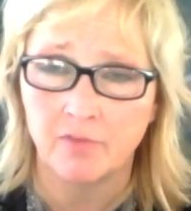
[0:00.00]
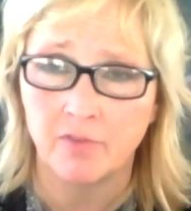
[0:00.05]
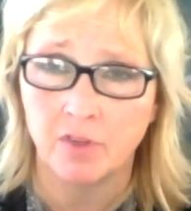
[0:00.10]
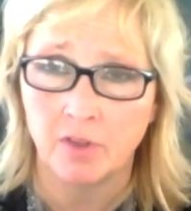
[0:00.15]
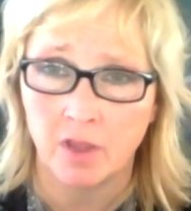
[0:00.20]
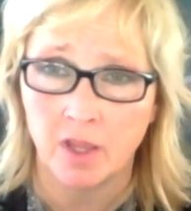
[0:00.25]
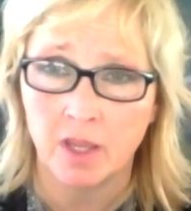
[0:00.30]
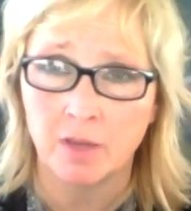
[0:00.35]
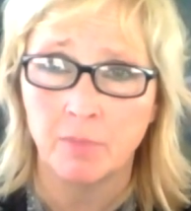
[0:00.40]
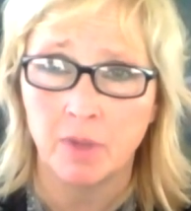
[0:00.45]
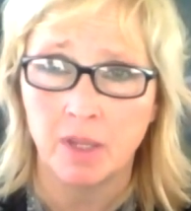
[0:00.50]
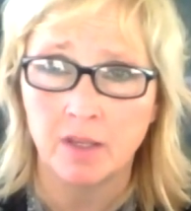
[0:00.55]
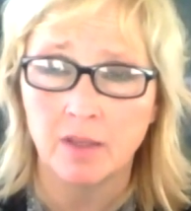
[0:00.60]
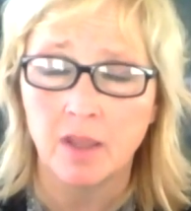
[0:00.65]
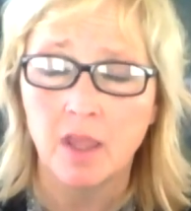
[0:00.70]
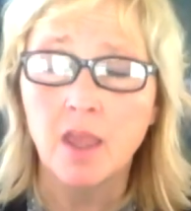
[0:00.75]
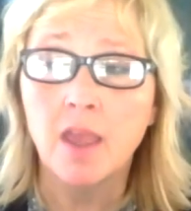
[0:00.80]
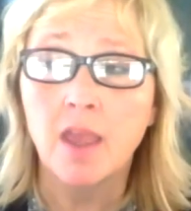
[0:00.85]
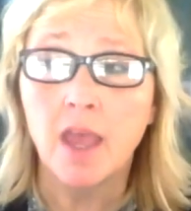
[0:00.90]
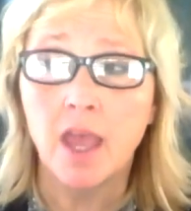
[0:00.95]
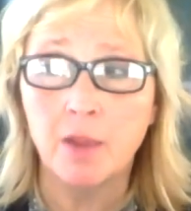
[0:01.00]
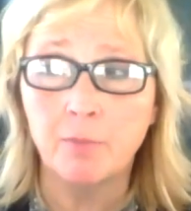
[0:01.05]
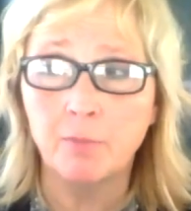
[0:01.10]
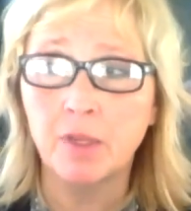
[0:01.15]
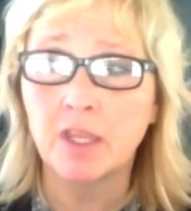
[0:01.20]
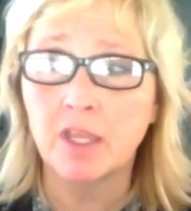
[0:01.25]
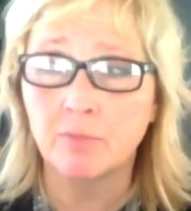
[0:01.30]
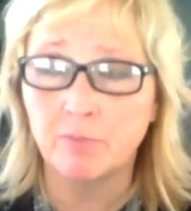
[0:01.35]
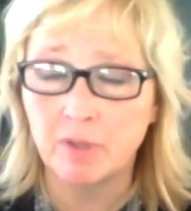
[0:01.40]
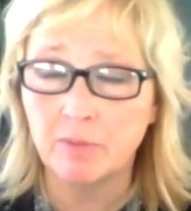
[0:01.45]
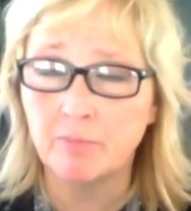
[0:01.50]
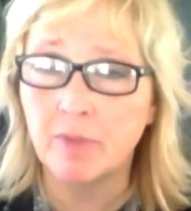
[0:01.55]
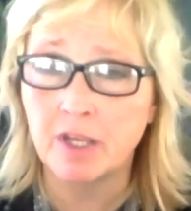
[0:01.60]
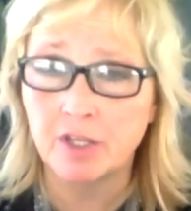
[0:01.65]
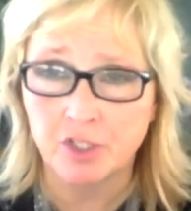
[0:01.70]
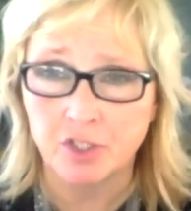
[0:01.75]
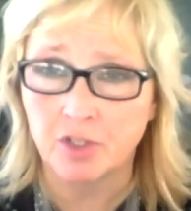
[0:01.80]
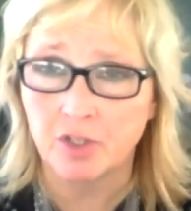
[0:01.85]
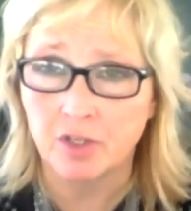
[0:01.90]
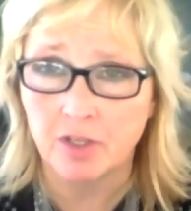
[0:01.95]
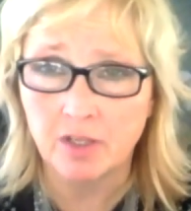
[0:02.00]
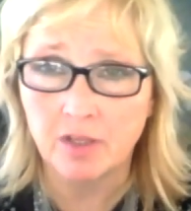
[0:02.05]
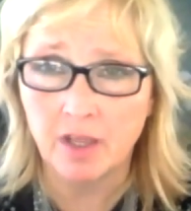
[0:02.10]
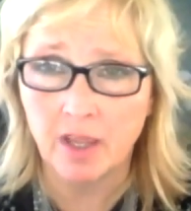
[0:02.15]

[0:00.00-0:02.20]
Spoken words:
of alignment, and we can be measured,